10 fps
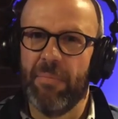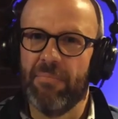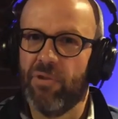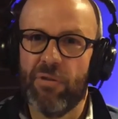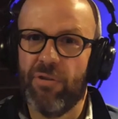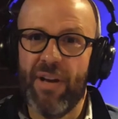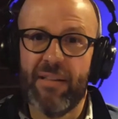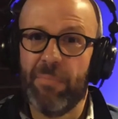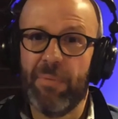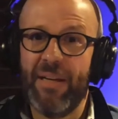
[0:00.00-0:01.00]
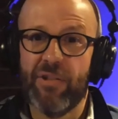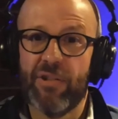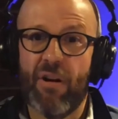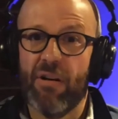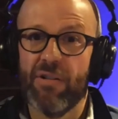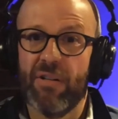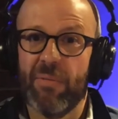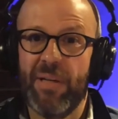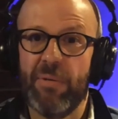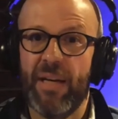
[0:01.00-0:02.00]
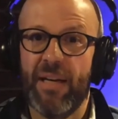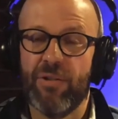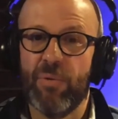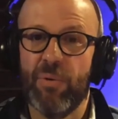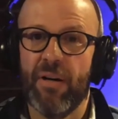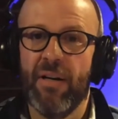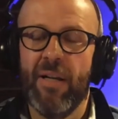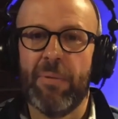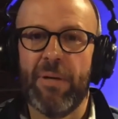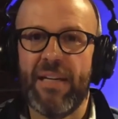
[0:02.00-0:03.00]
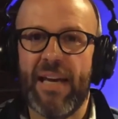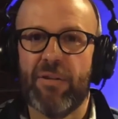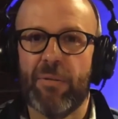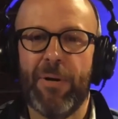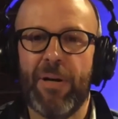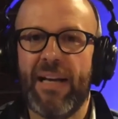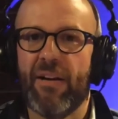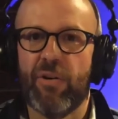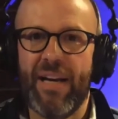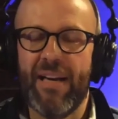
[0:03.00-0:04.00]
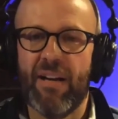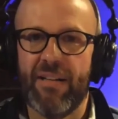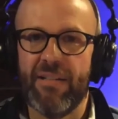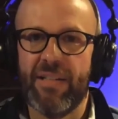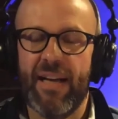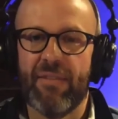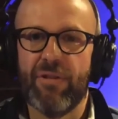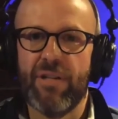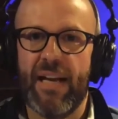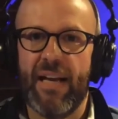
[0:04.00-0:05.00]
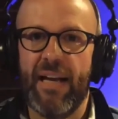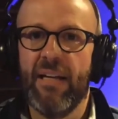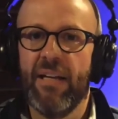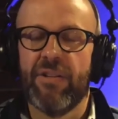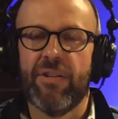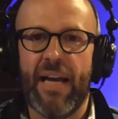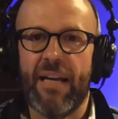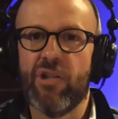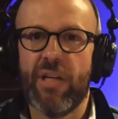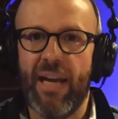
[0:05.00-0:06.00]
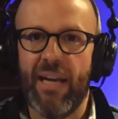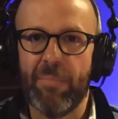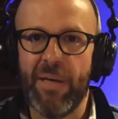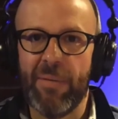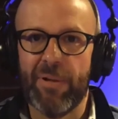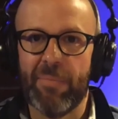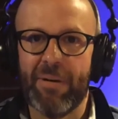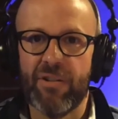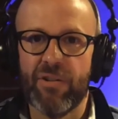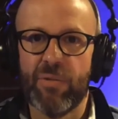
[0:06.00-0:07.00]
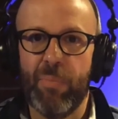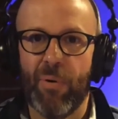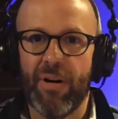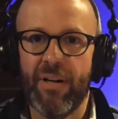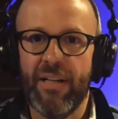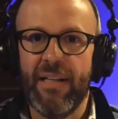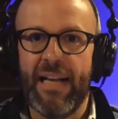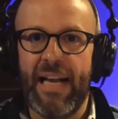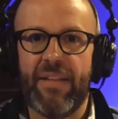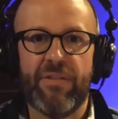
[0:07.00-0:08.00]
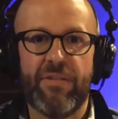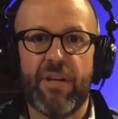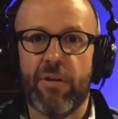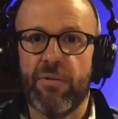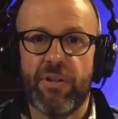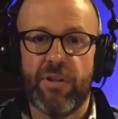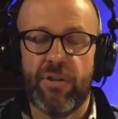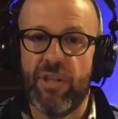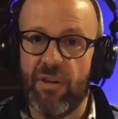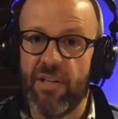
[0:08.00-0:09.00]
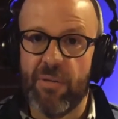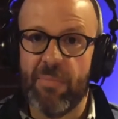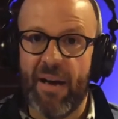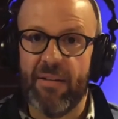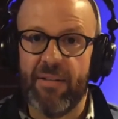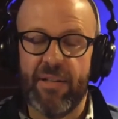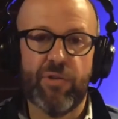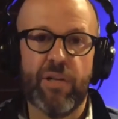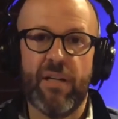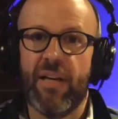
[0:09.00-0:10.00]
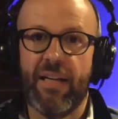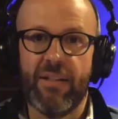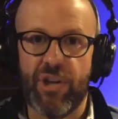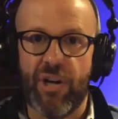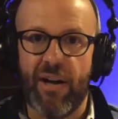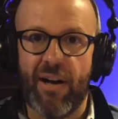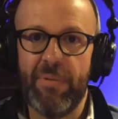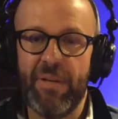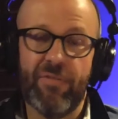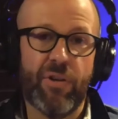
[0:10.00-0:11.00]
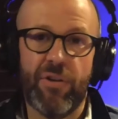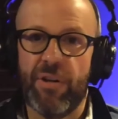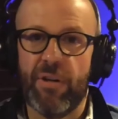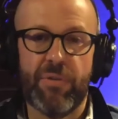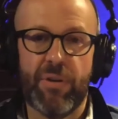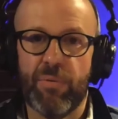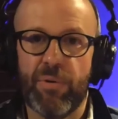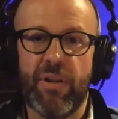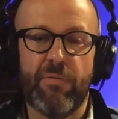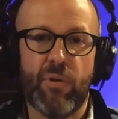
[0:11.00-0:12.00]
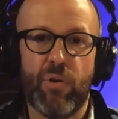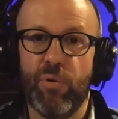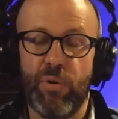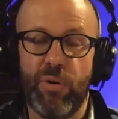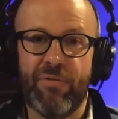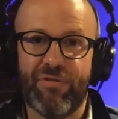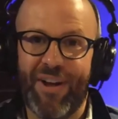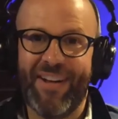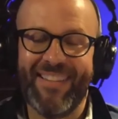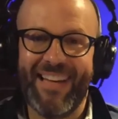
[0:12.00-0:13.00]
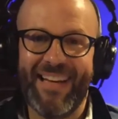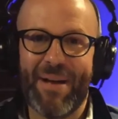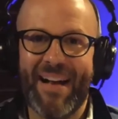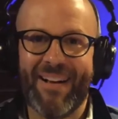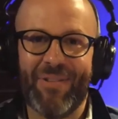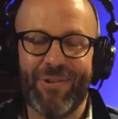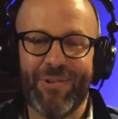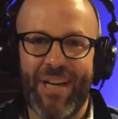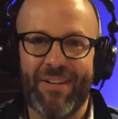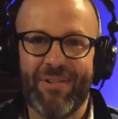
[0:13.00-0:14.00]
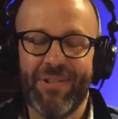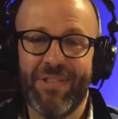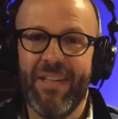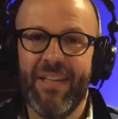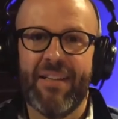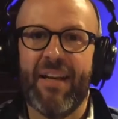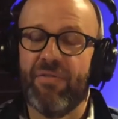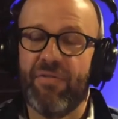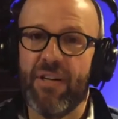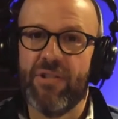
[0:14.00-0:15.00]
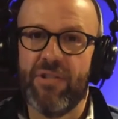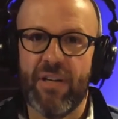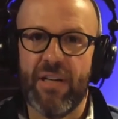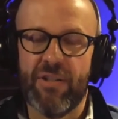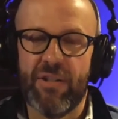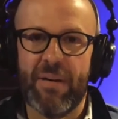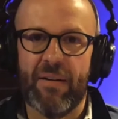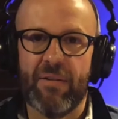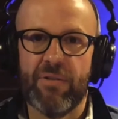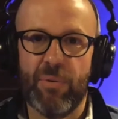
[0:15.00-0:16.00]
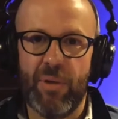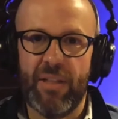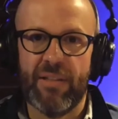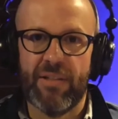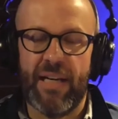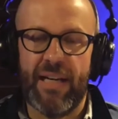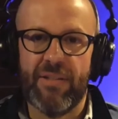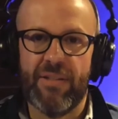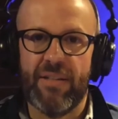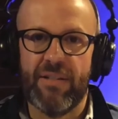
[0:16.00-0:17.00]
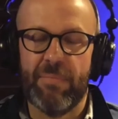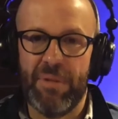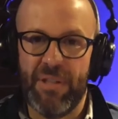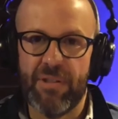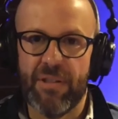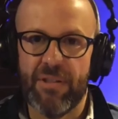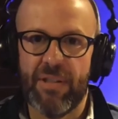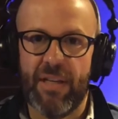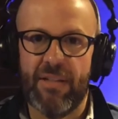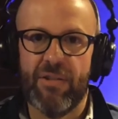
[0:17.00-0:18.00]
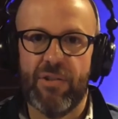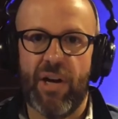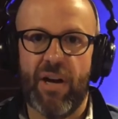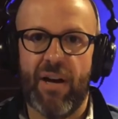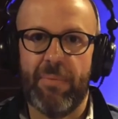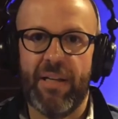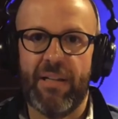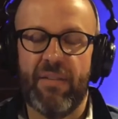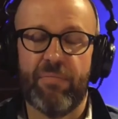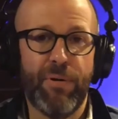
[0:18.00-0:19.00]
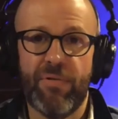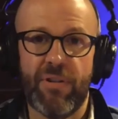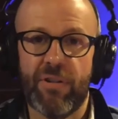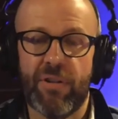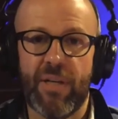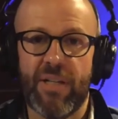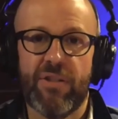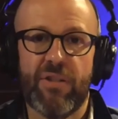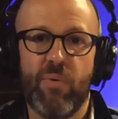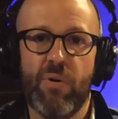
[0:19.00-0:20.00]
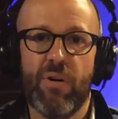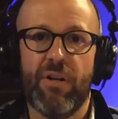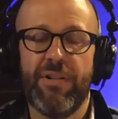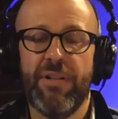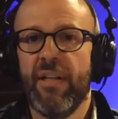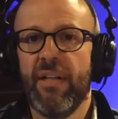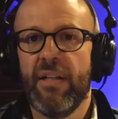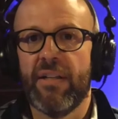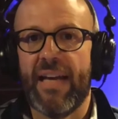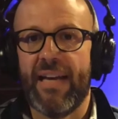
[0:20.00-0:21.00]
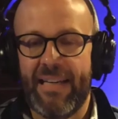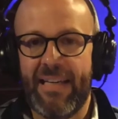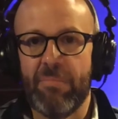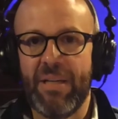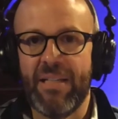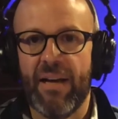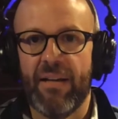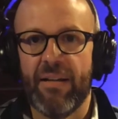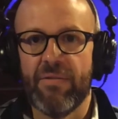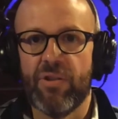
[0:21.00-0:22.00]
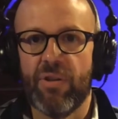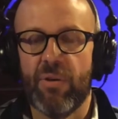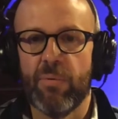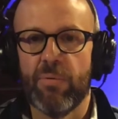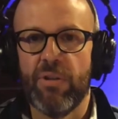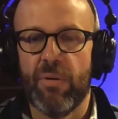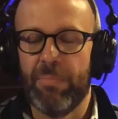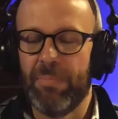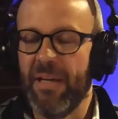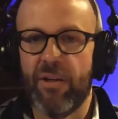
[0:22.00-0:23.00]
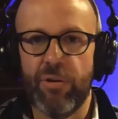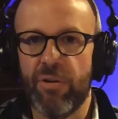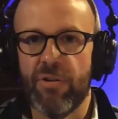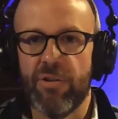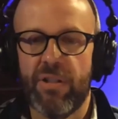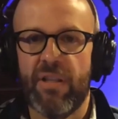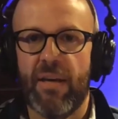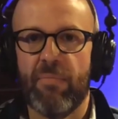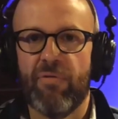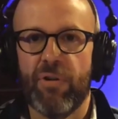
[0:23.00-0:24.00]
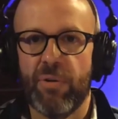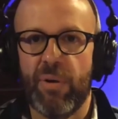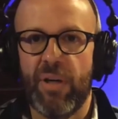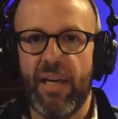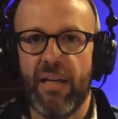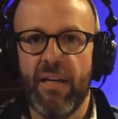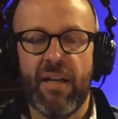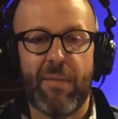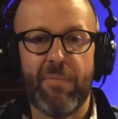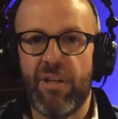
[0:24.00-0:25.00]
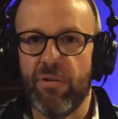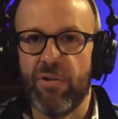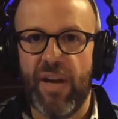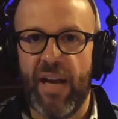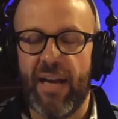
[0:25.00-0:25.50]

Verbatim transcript: So they're not the biggest stars on the PBA tour, but yet they're putting out great content every day. They're educating people about the sport and they're they're serious about it. They treat it like a job even though they're they're really cool and fun and laid back on their channels. They are very serious about doing this as as a business and as a job and they've proven to the rest of the world that it can be done. So, you know, big kudos to them for doing it. I'm a huge fan.